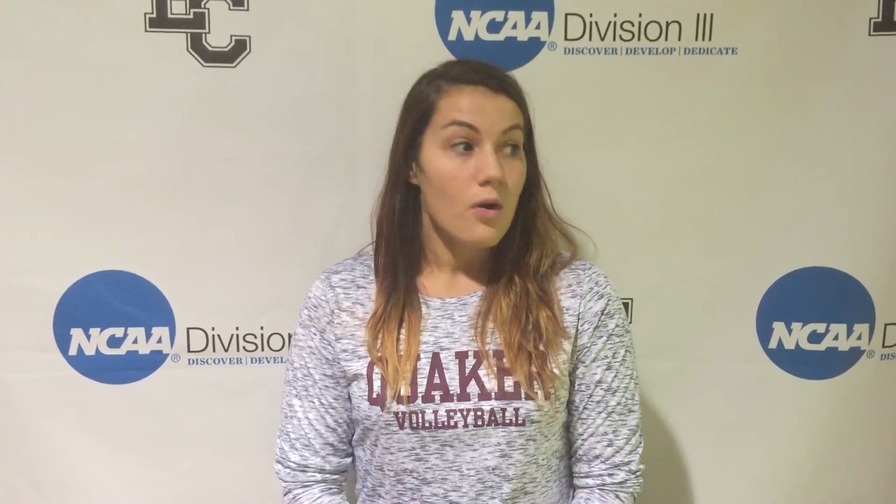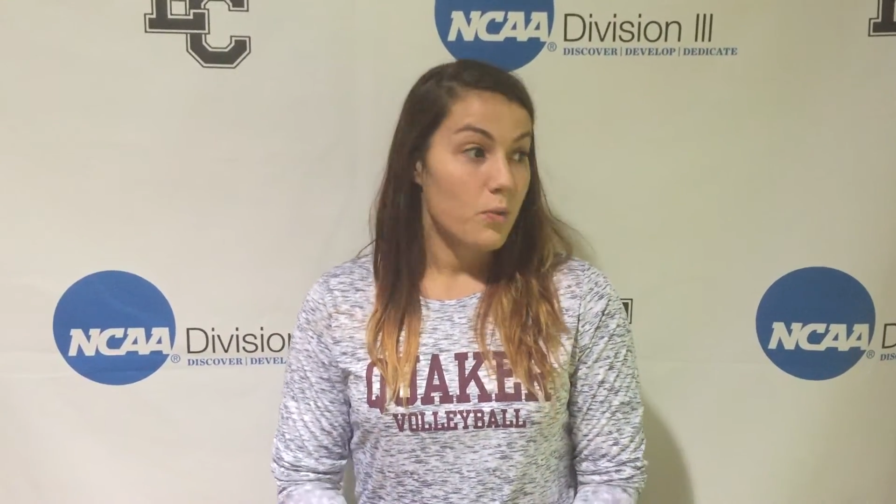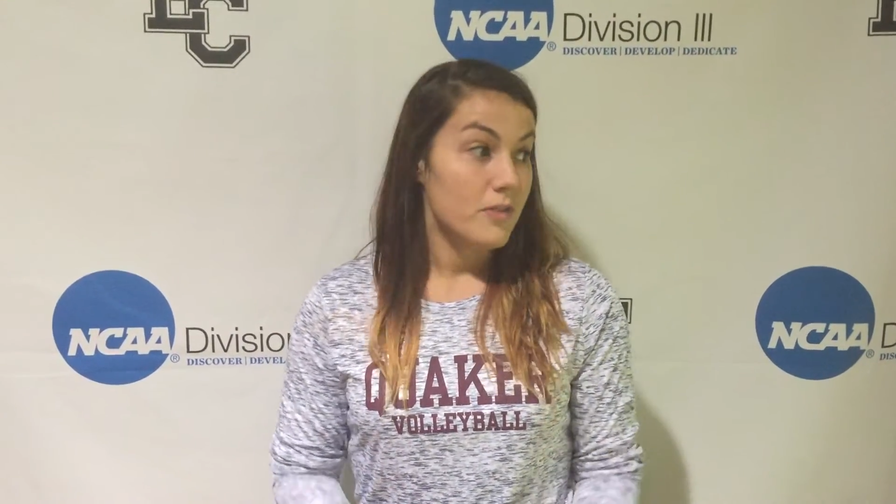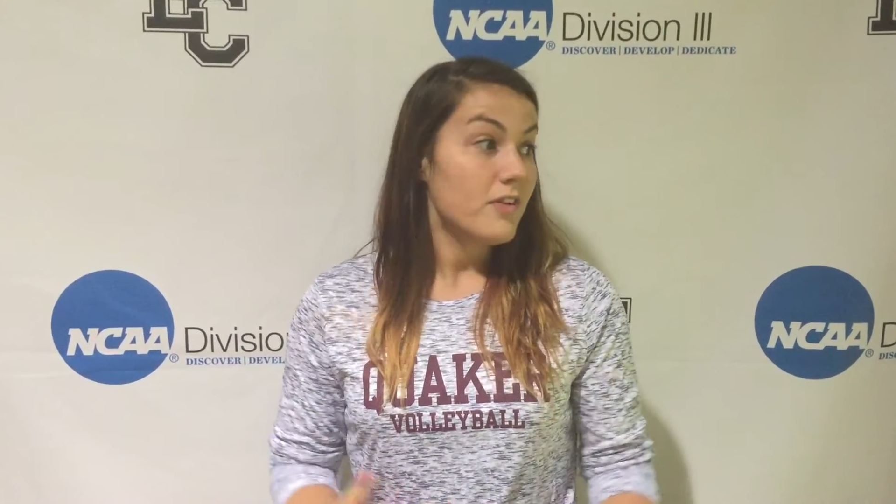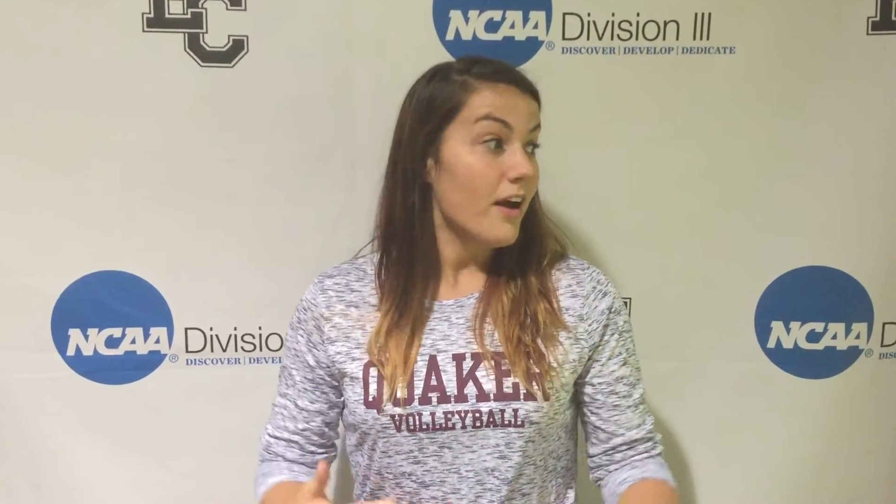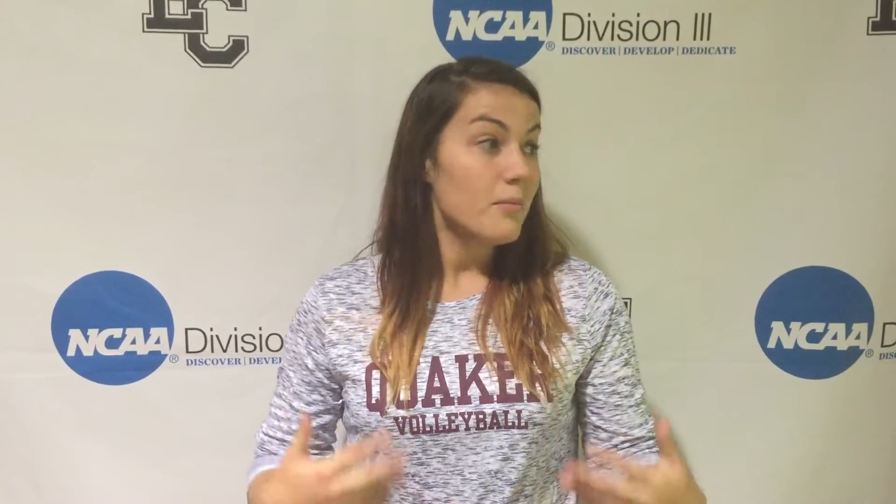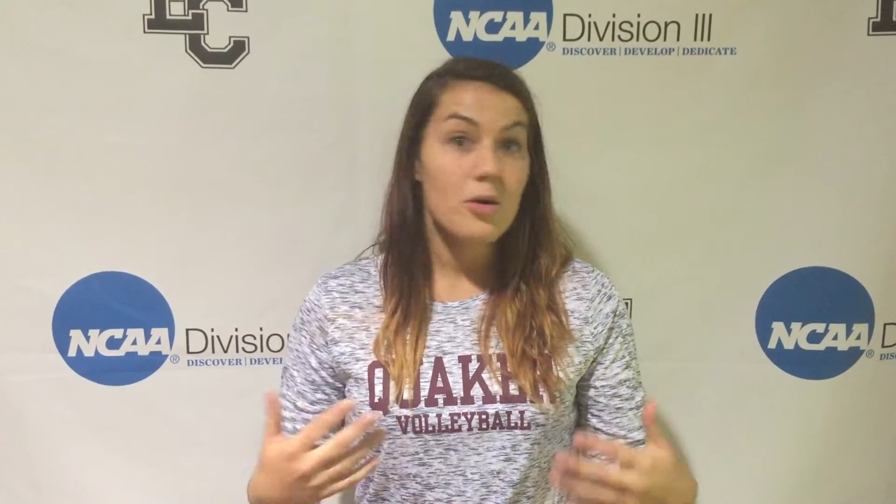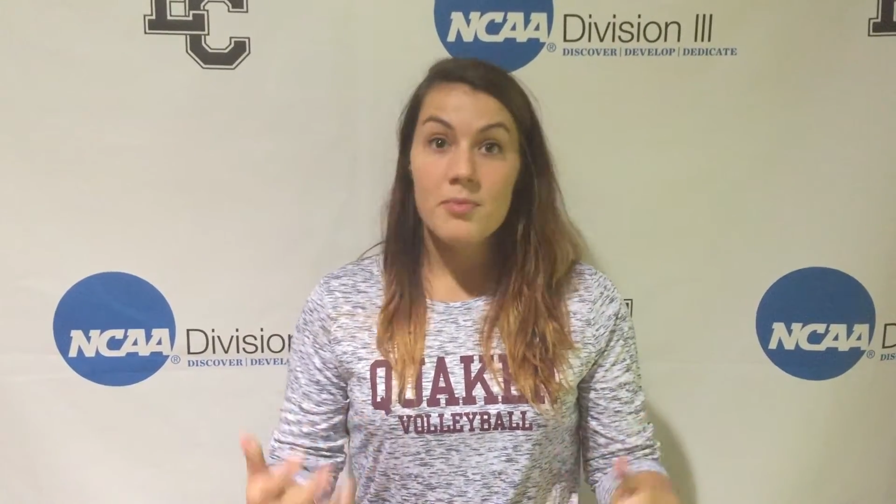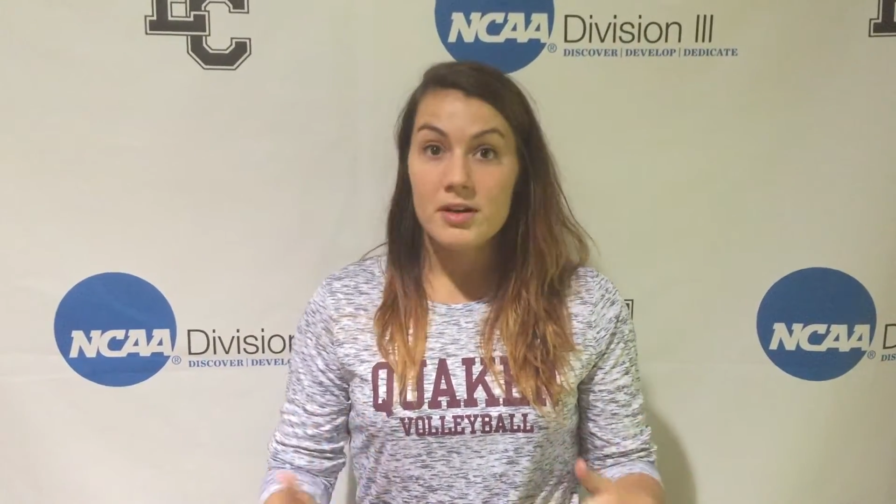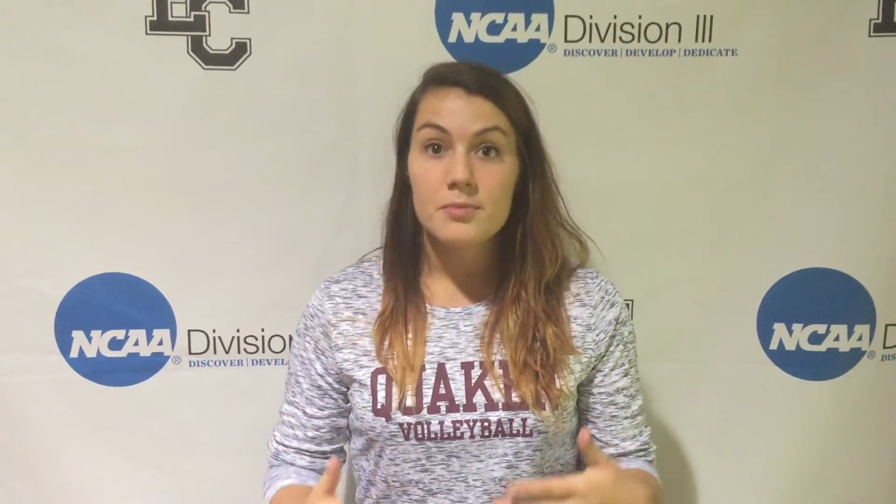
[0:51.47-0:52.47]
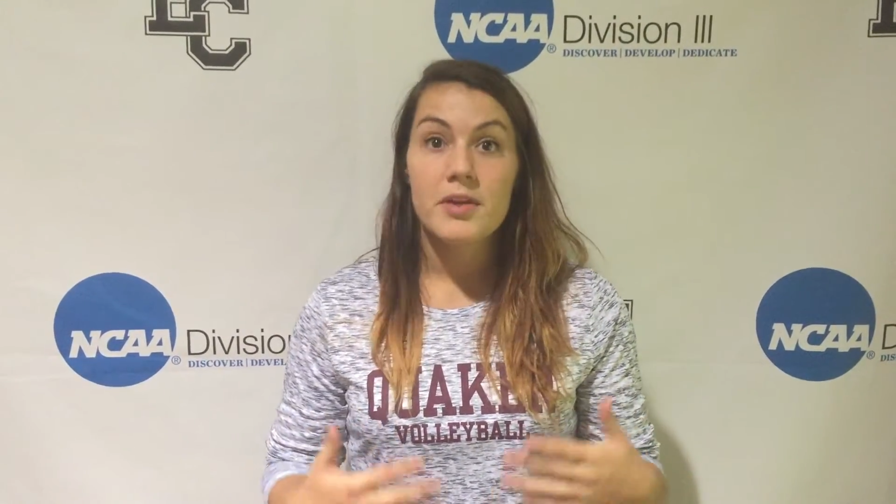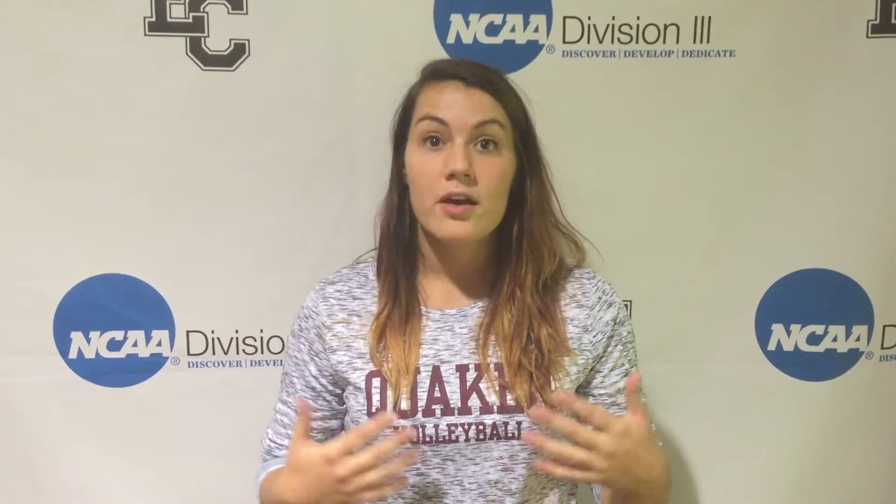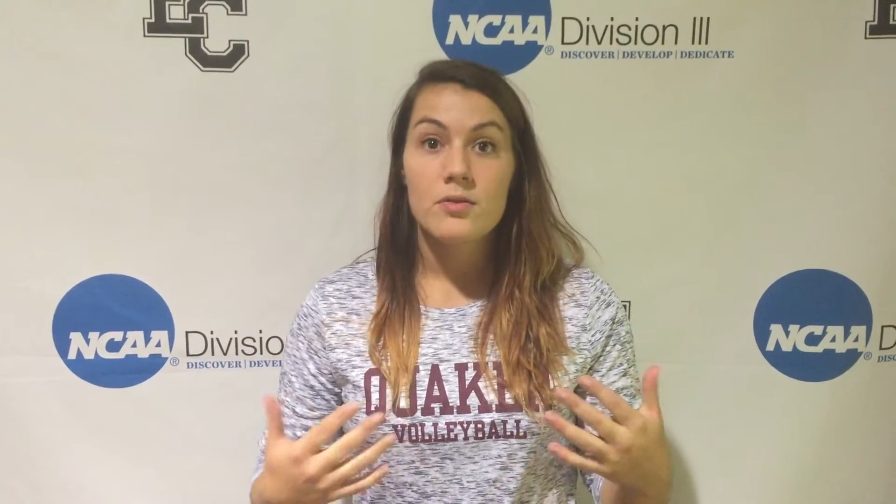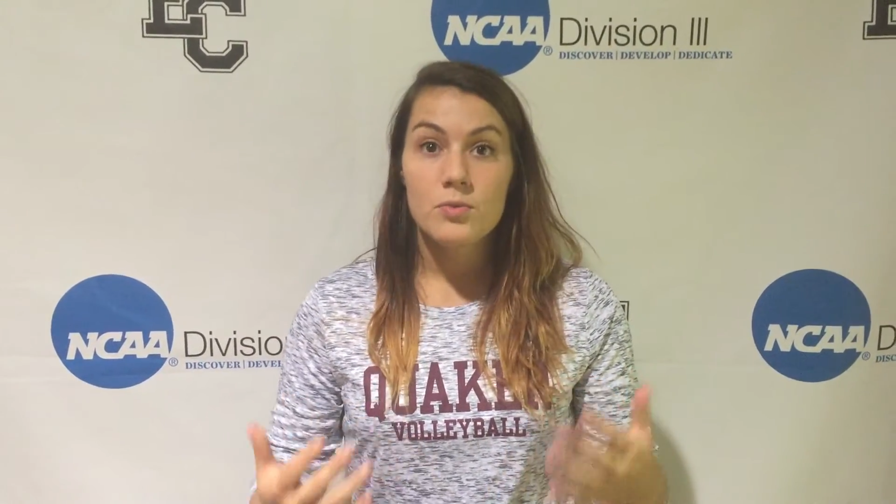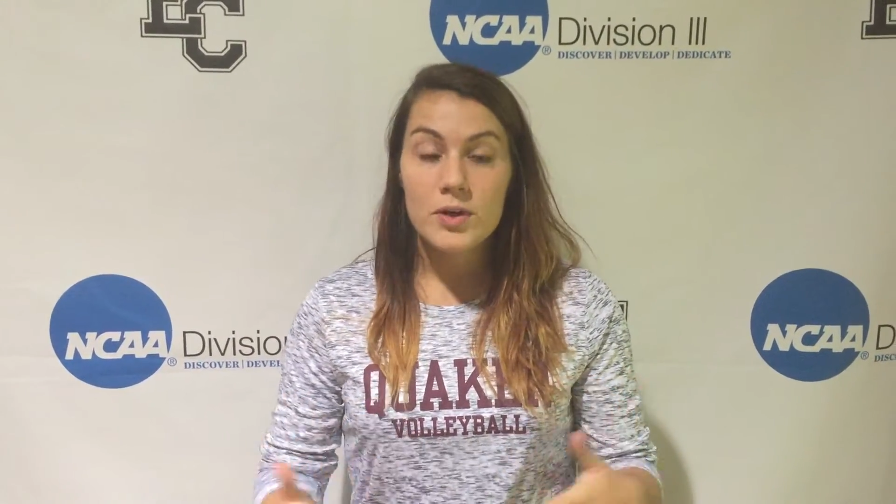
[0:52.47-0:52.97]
We've got momentum now.